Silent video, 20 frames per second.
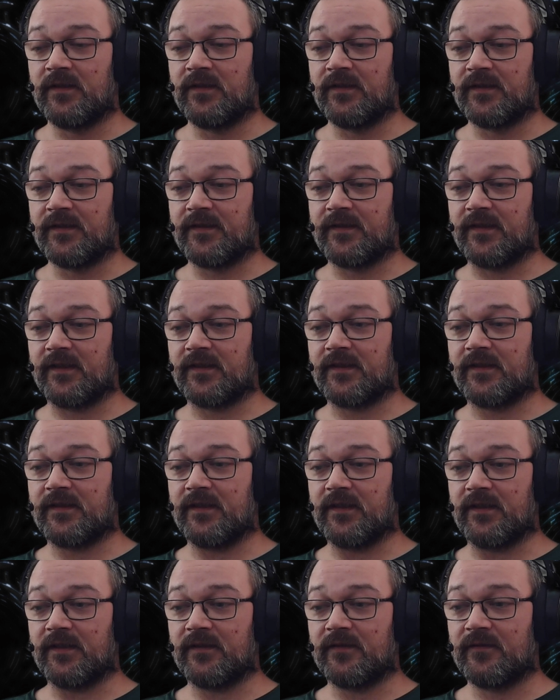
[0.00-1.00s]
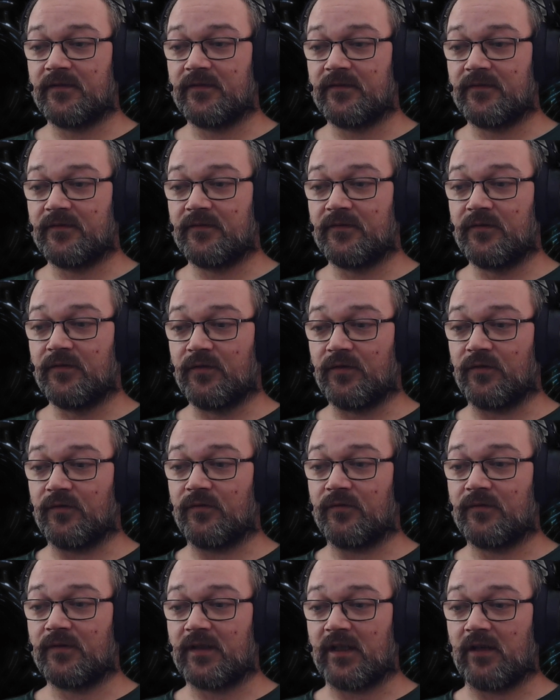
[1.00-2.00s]
Sixty Two
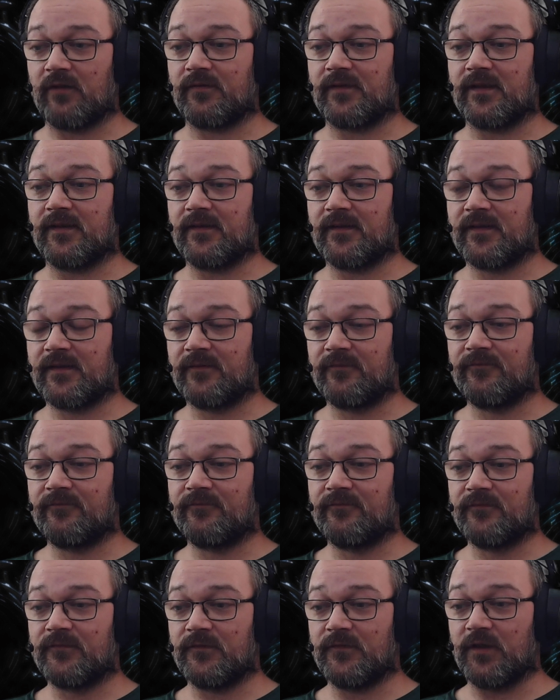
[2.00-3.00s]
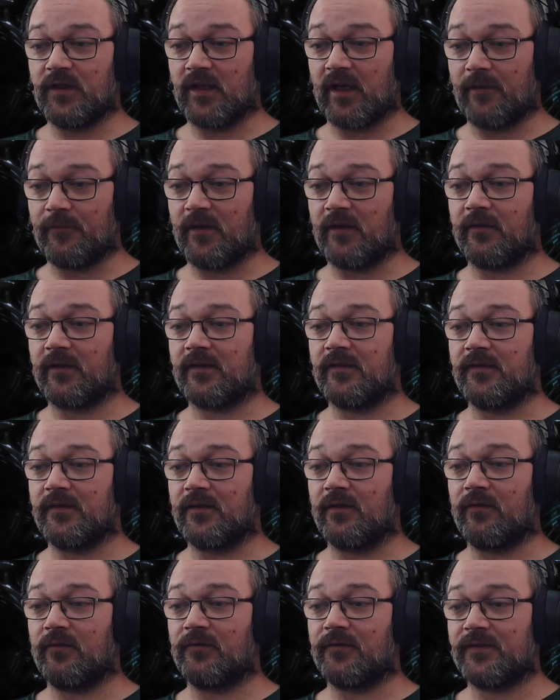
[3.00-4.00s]
thousands, American
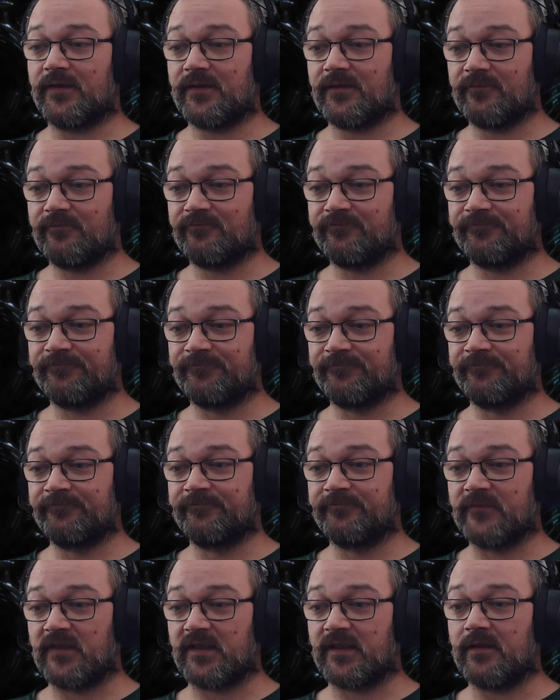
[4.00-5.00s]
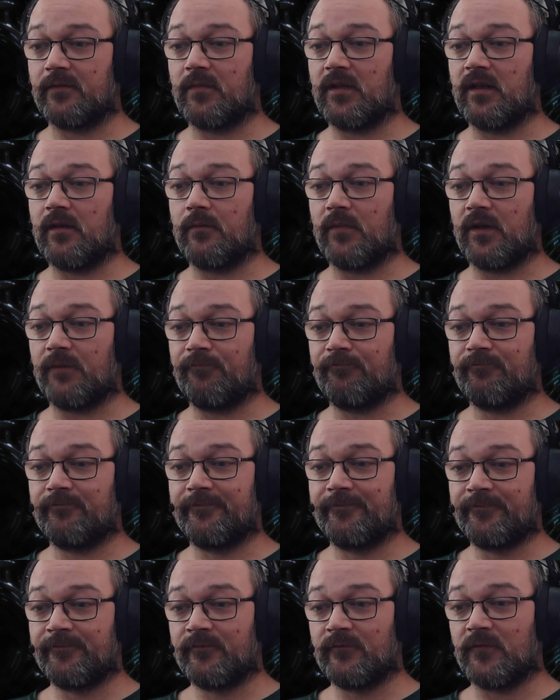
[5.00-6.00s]
dollars is the minimum.
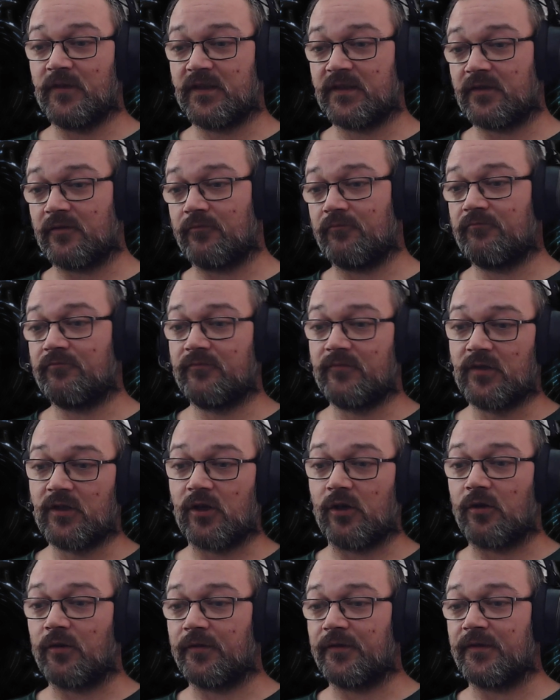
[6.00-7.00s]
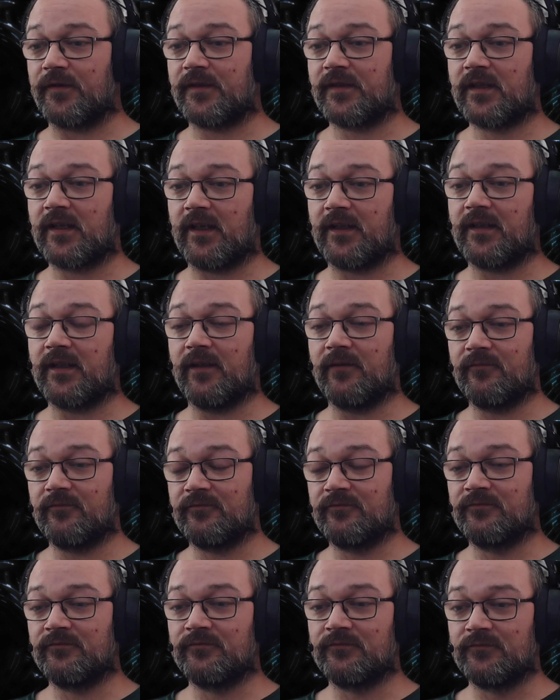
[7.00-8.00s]
It's some corners cutting,
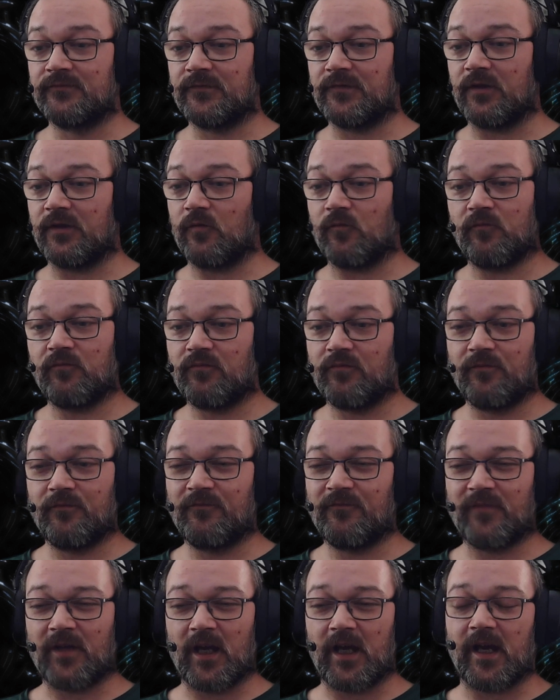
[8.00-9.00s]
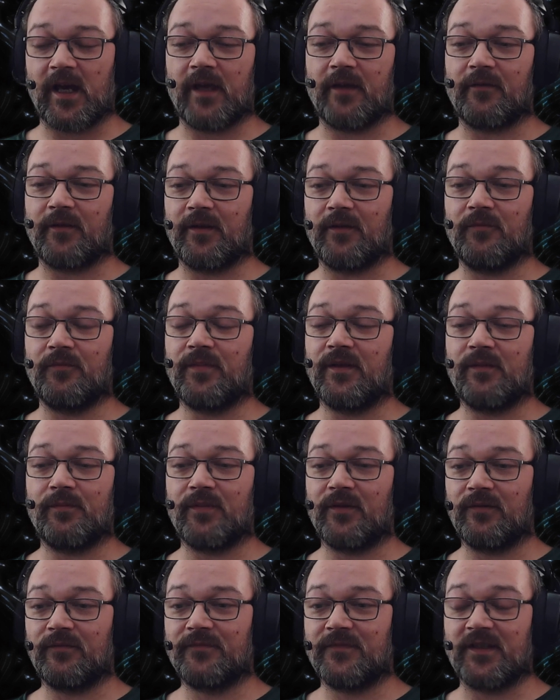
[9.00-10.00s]
no hiring
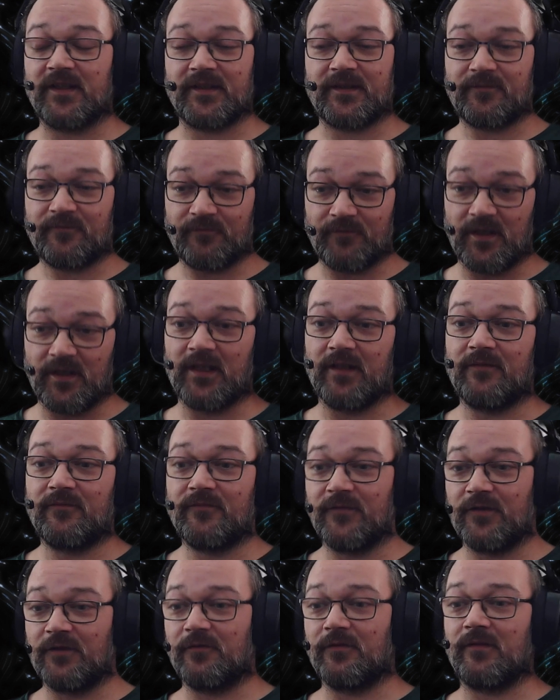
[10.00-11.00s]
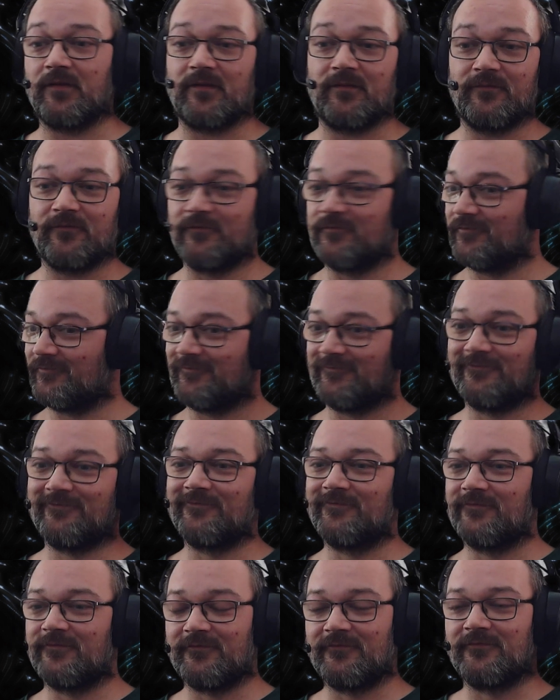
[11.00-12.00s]
people, just me doing
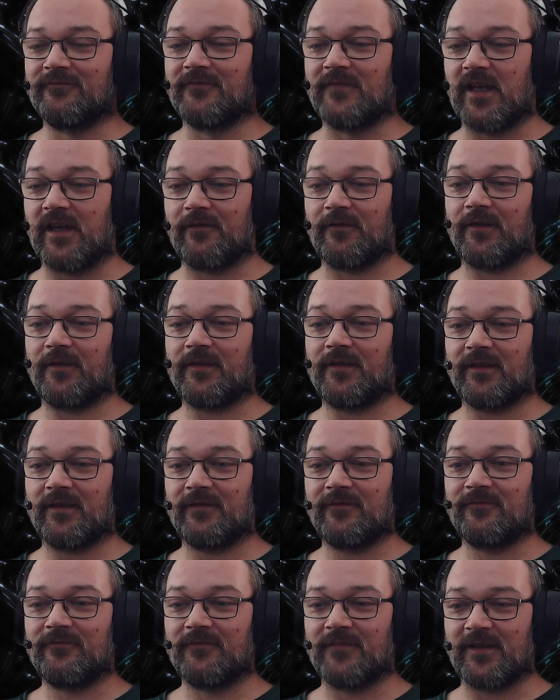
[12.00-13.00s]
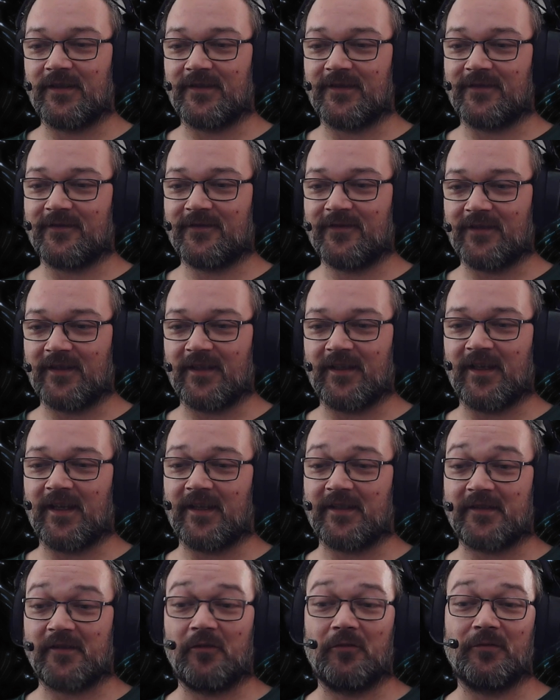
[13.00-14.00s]
everything, as, uh,
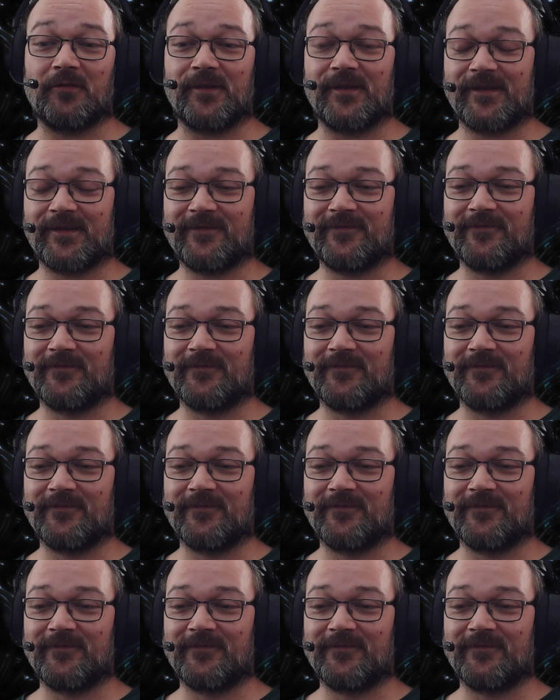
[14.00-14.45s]
as always.